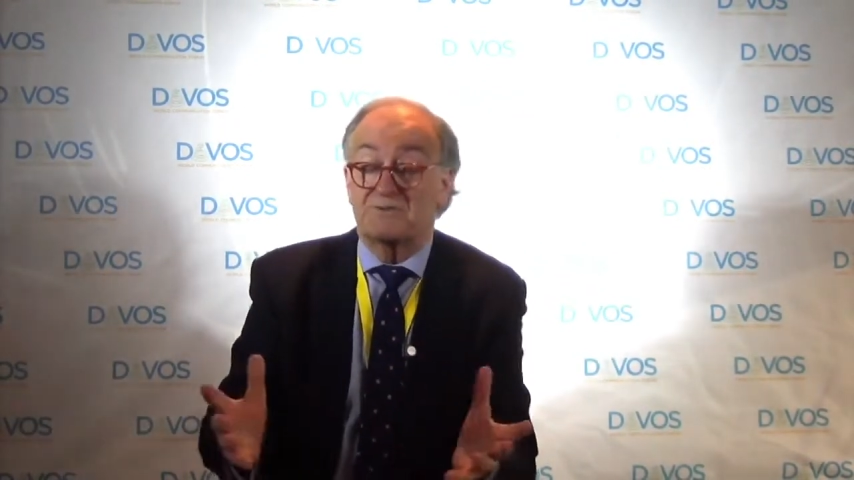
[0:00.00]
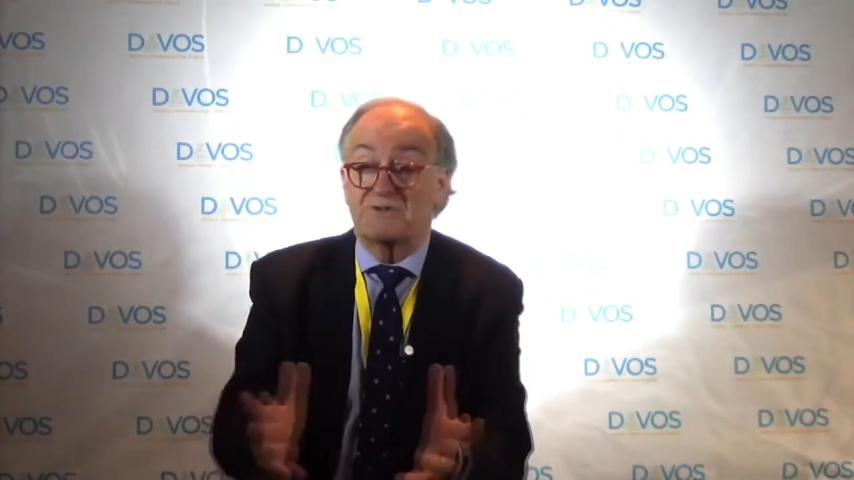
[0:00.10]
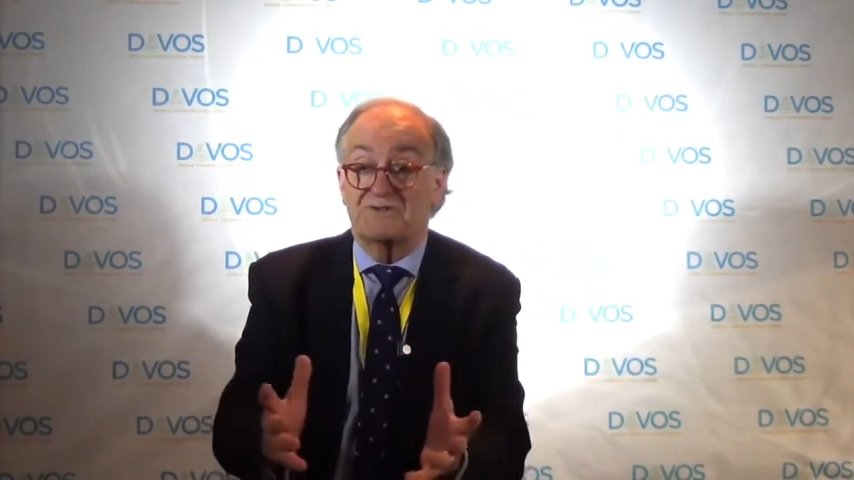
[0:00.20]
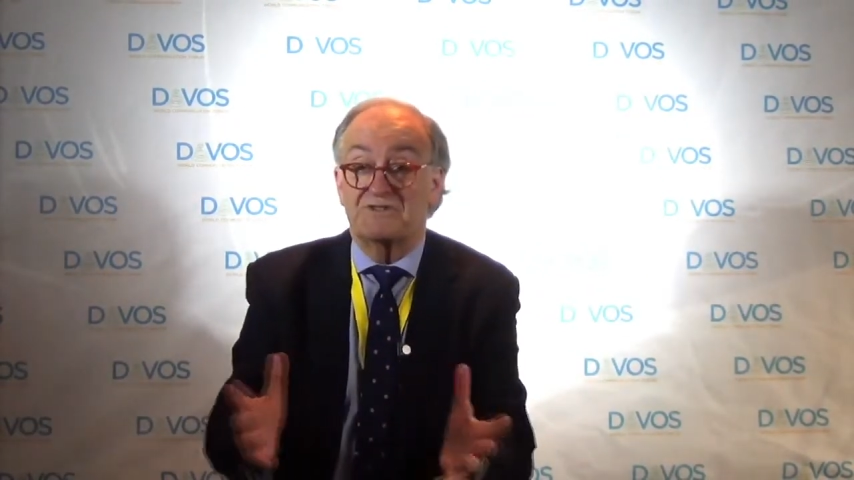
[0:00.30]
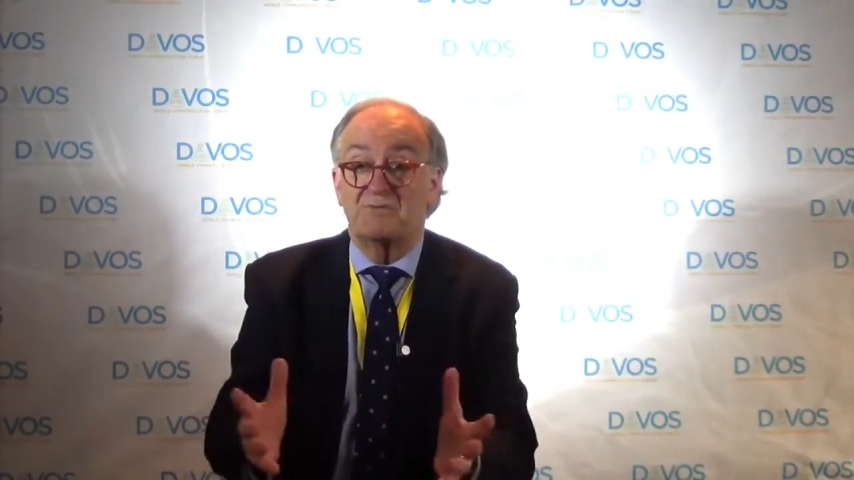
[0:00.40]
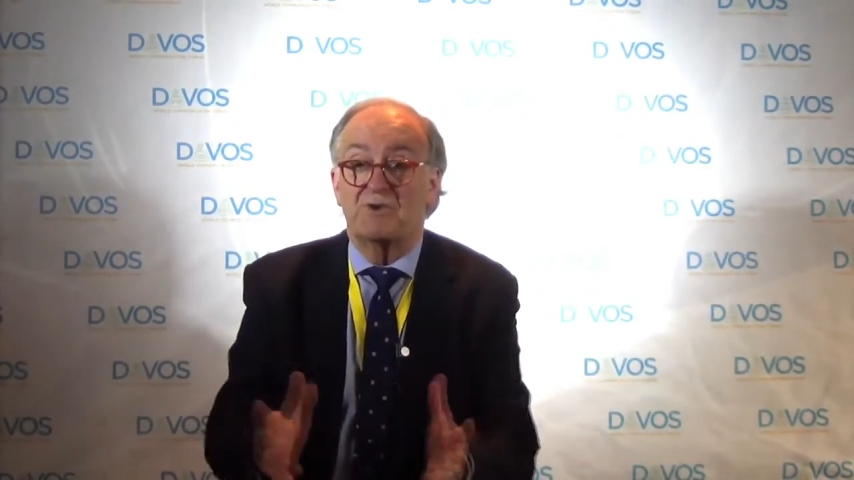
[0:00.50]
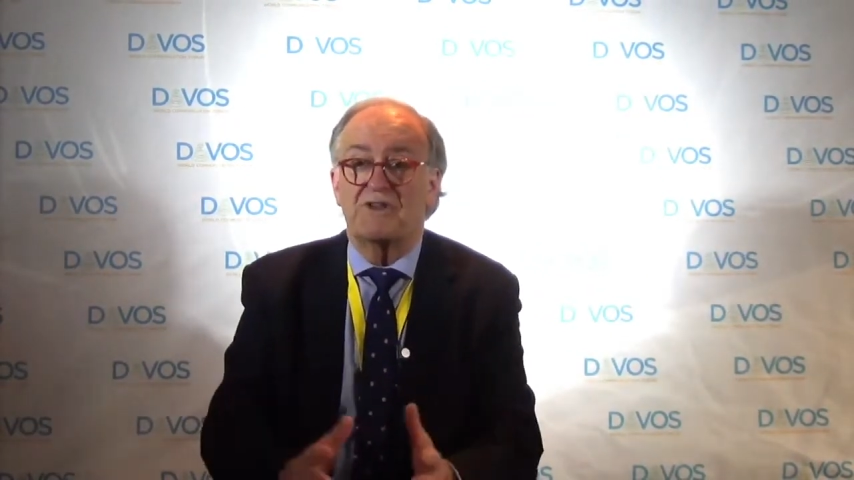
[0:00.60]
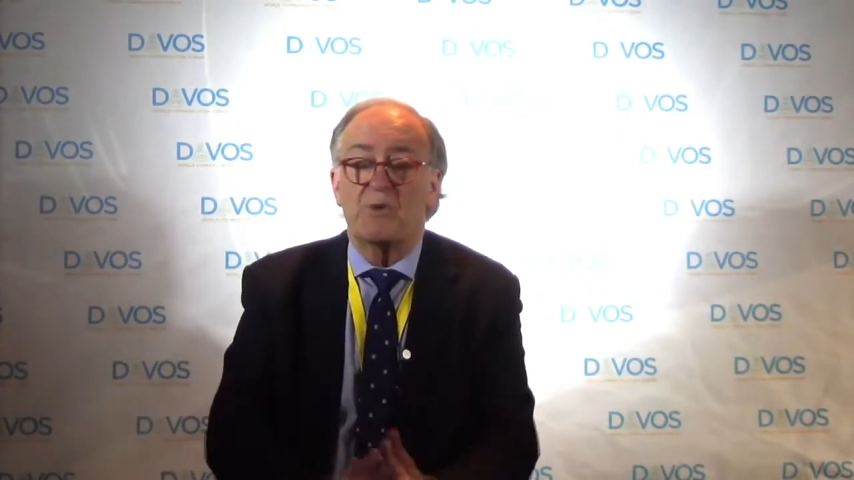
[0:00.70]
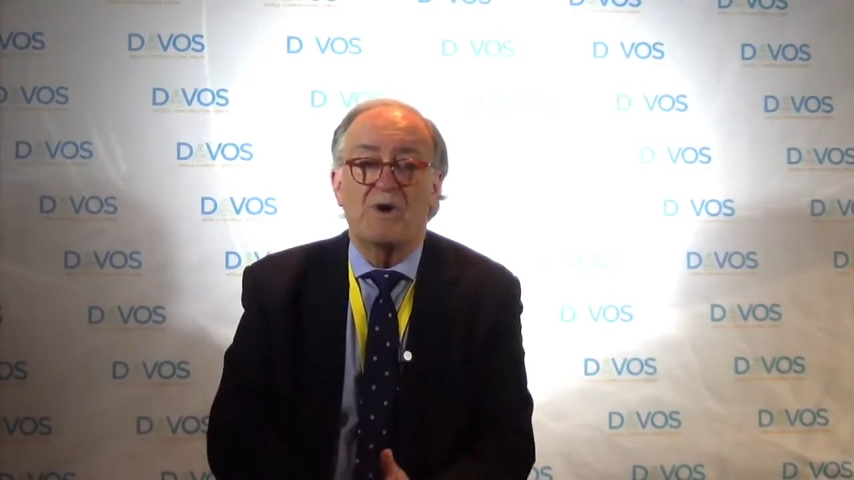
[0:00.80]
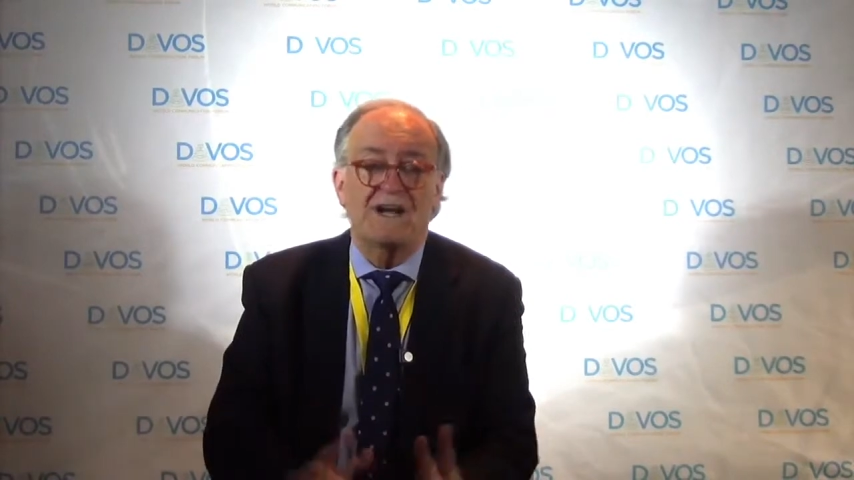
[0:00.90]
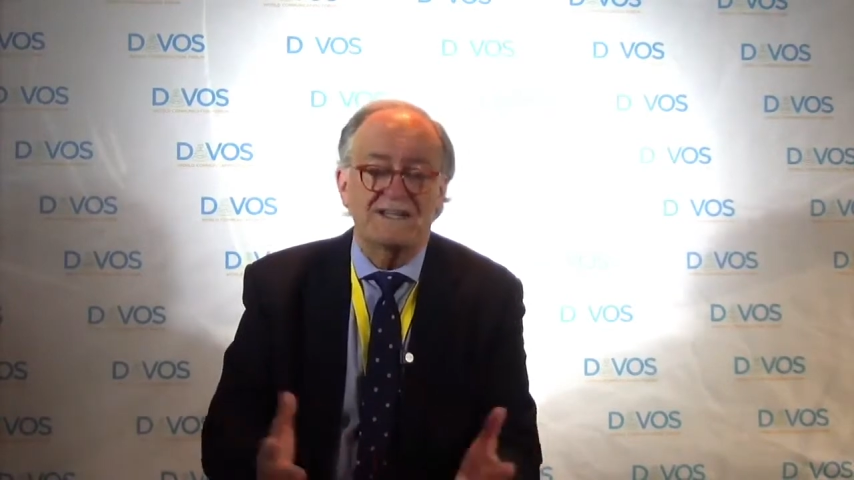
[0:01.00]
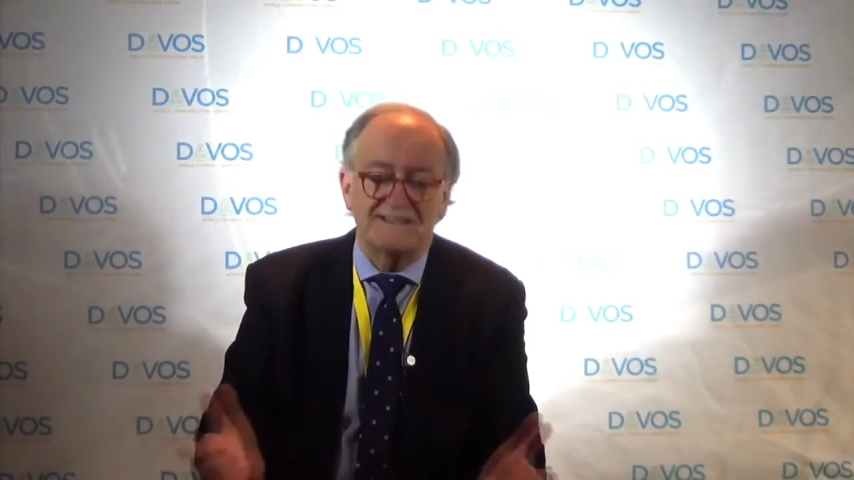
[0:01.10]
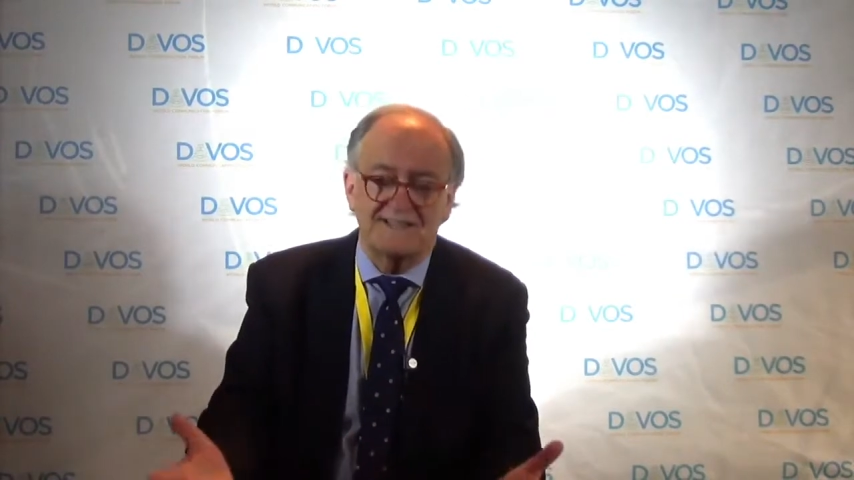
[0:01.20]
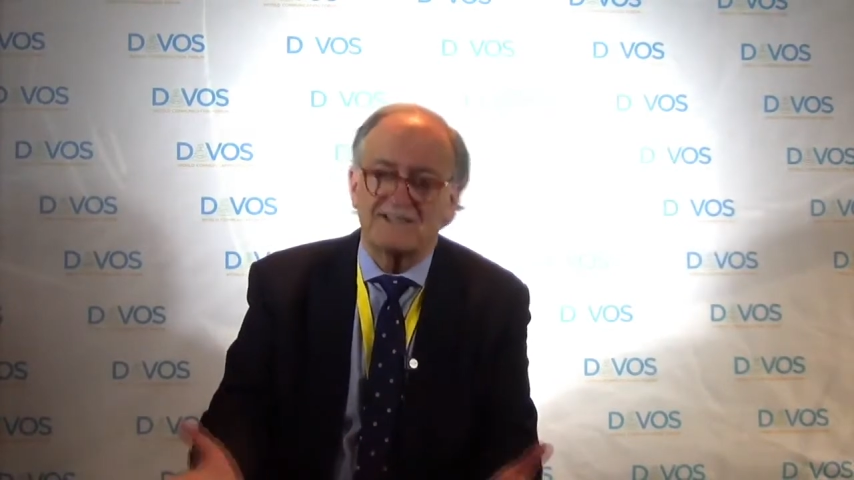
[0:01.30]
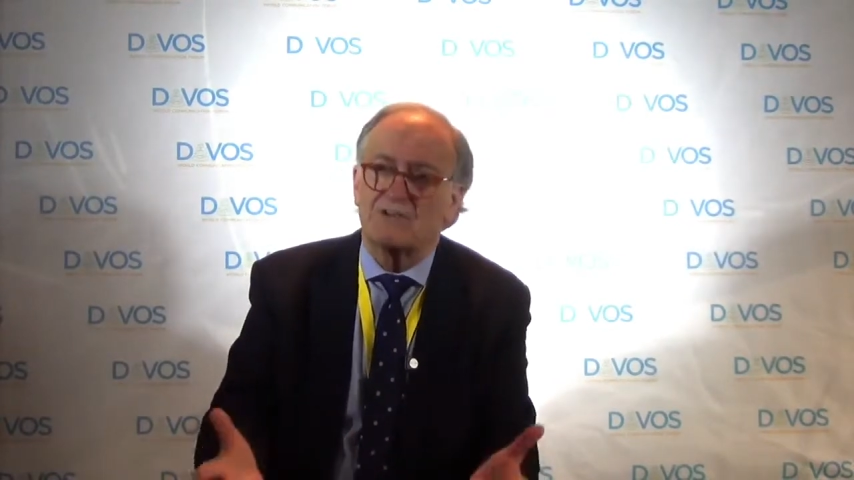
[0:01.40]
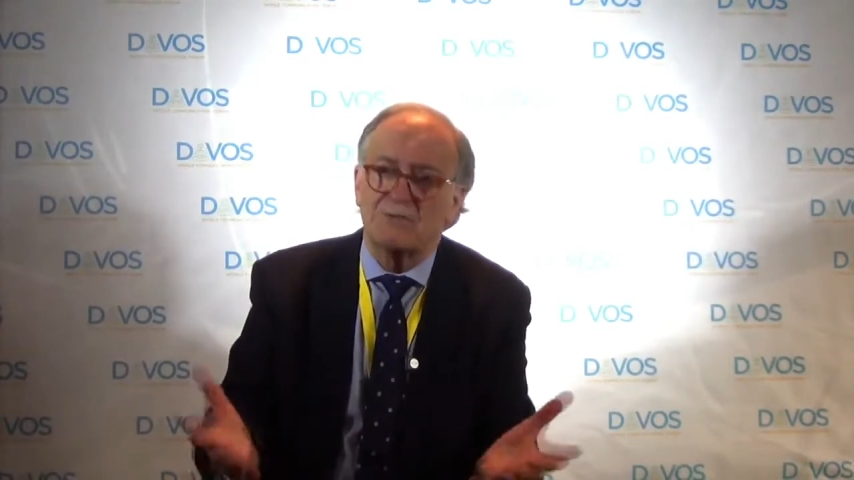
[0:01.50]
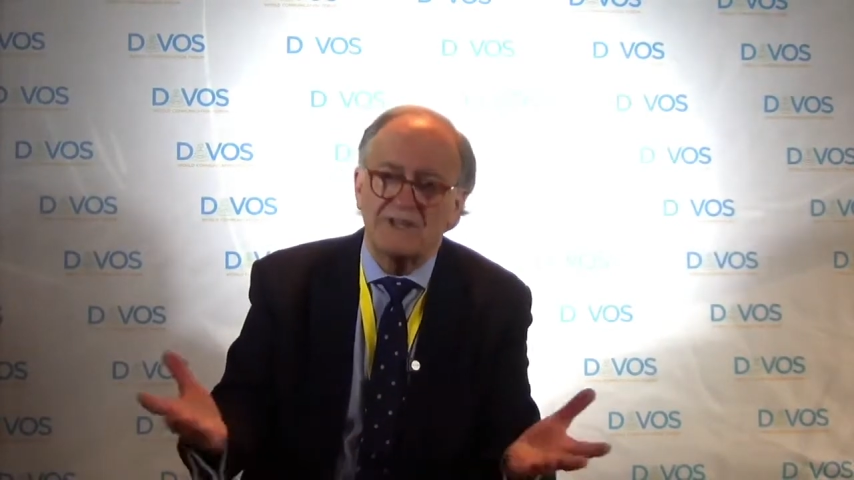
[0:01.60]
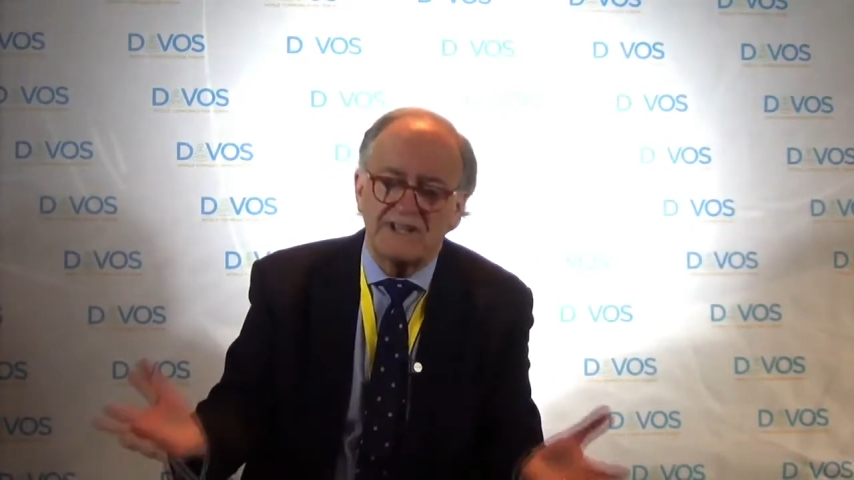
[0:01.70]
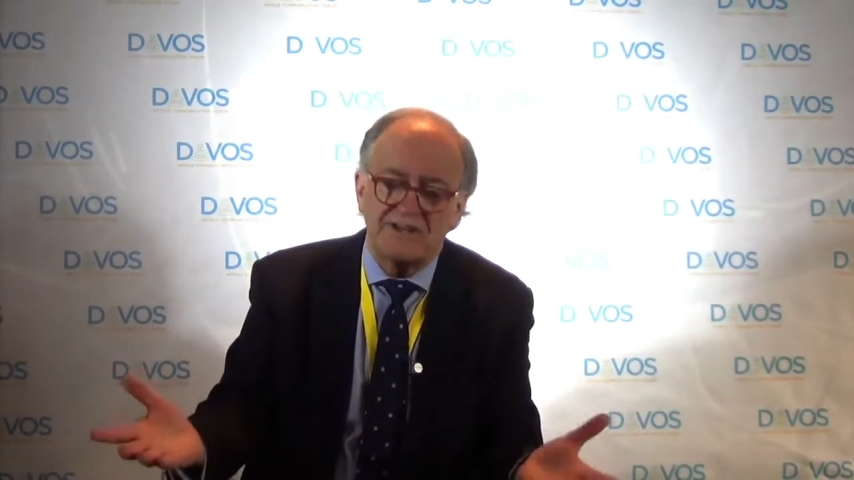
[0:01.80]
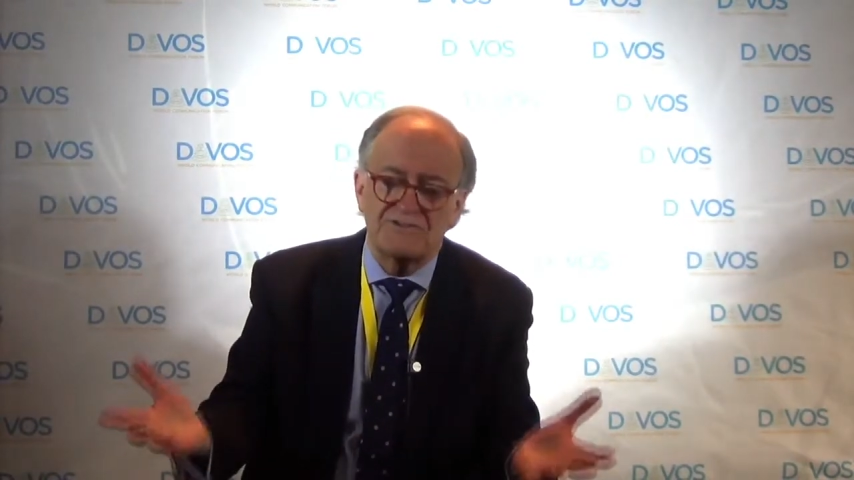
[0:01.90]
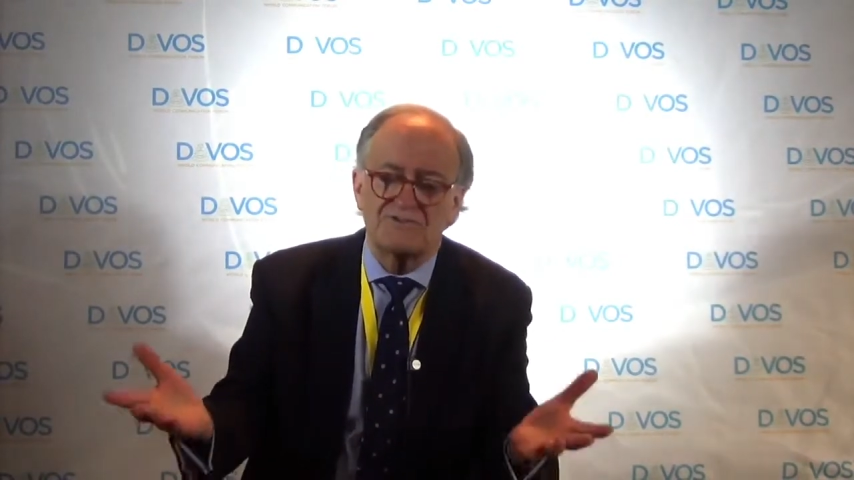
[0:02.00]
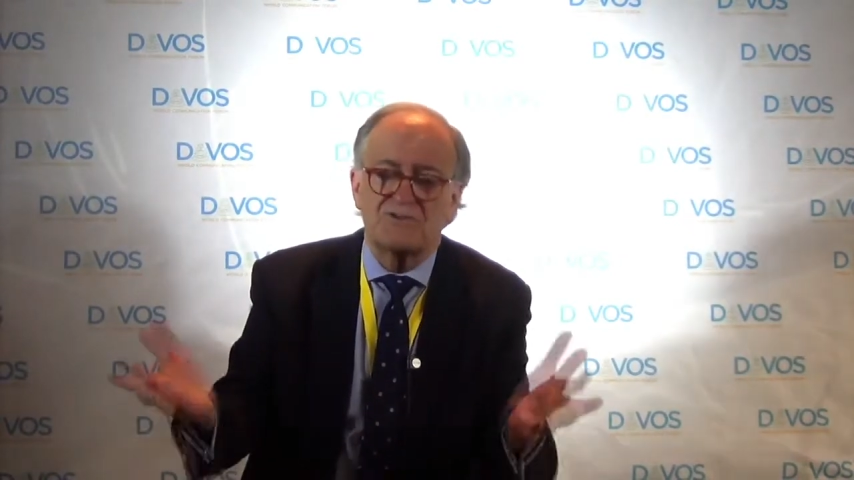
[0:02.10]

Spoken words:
because it's more than one: internal communications,